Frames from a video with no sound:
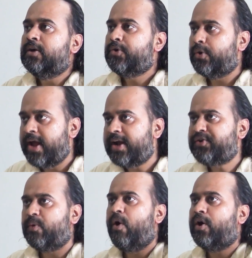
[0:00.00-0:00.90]

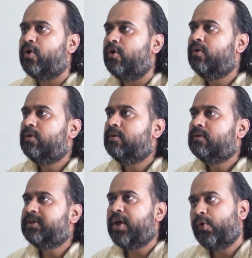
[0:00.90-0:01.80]
Today, tomorrow,
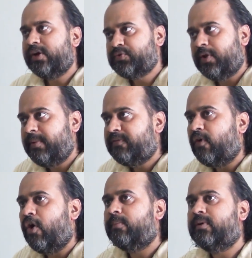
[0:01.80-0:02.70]
KOH will be
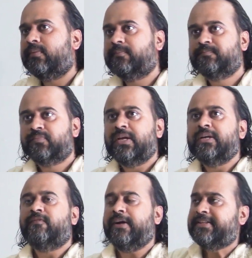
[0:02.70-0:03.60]
formed.
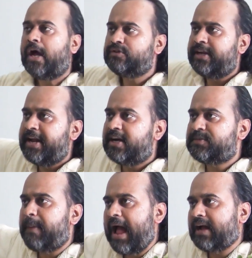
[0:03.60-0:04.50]
1000
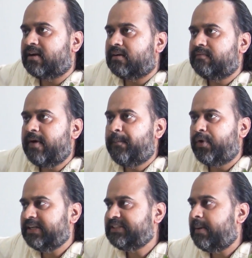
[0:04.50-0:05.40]
years back, when
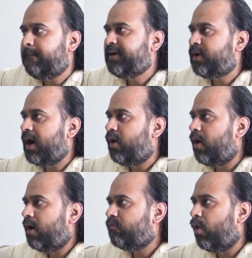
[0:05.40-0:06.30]
potassium met
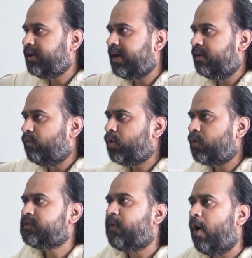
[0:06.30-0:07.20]
water, what
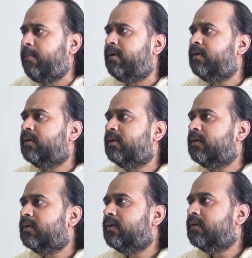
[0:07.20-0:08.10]
was formed?
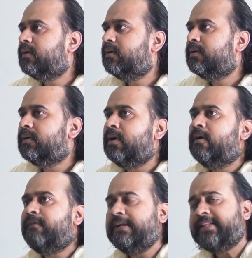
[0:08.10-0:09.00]

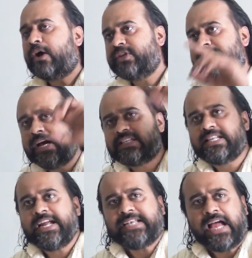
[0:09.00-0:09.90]
1000 years
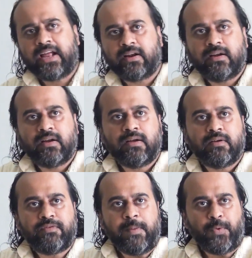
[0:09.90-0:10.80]
later,
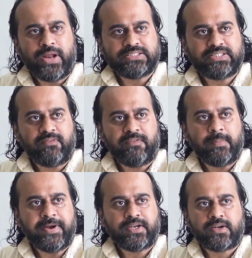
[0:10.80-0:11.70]
when potassium
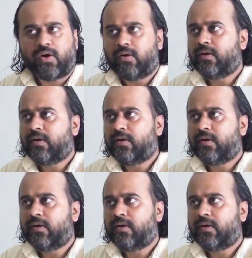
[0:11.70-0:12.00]
will meet